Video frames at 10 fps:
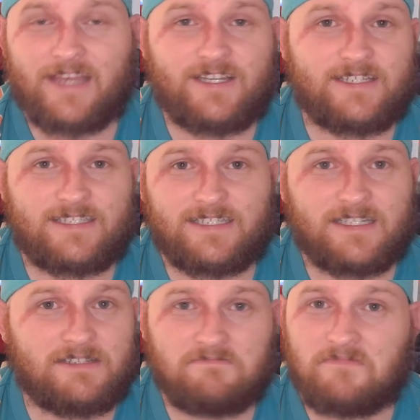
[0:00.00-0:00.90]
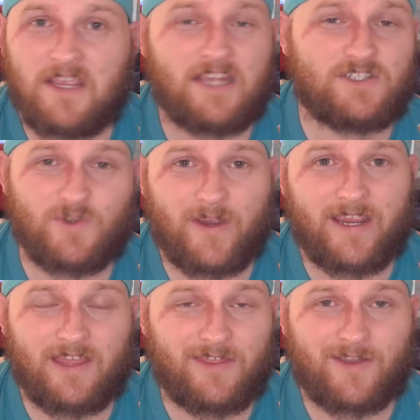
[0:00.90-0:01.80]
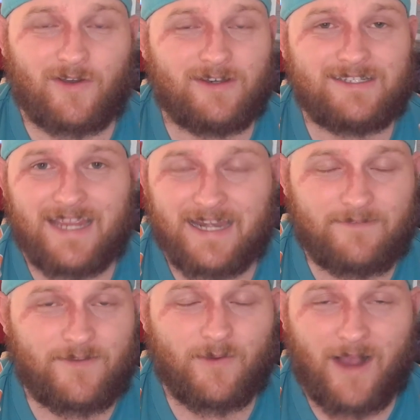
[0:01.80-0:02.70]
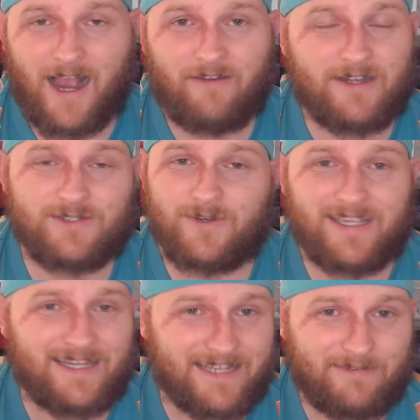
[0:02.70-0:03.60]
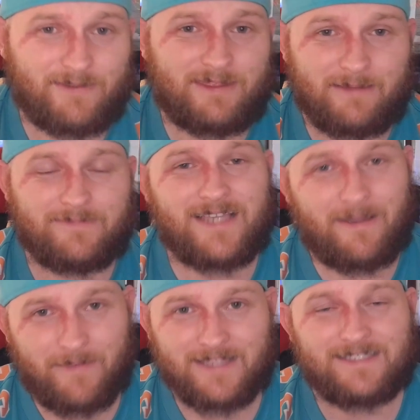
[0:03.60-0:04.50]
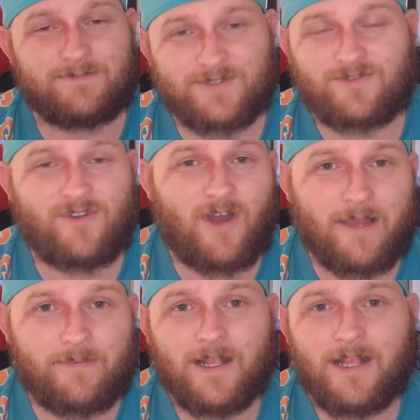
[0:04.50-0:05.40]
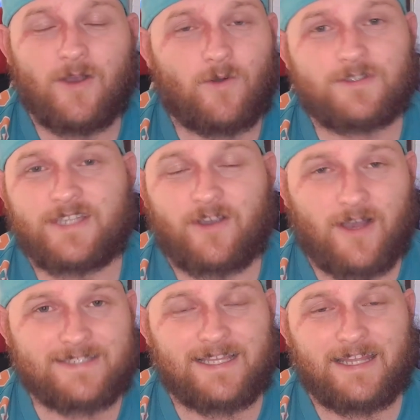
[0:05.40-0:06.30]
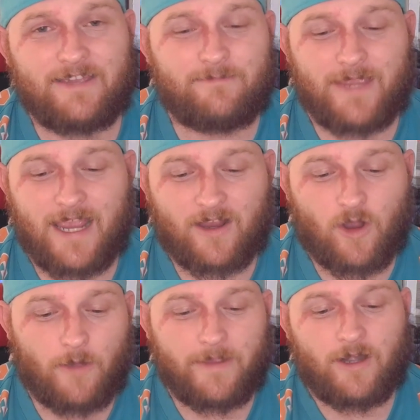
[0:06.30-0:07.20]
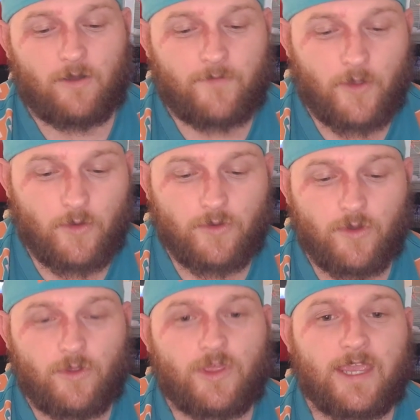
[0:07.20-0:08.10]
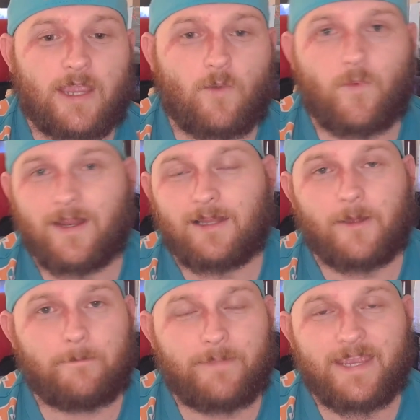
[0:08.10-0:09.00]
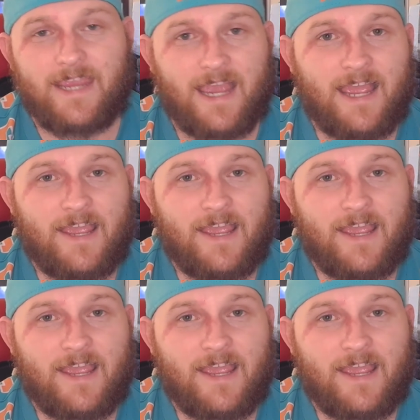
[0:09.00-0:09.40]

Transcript: just enjoying the content. If you are enjoying it, leave a thumbs up and subscribe. Also, guys, leave me a comment of who you think will be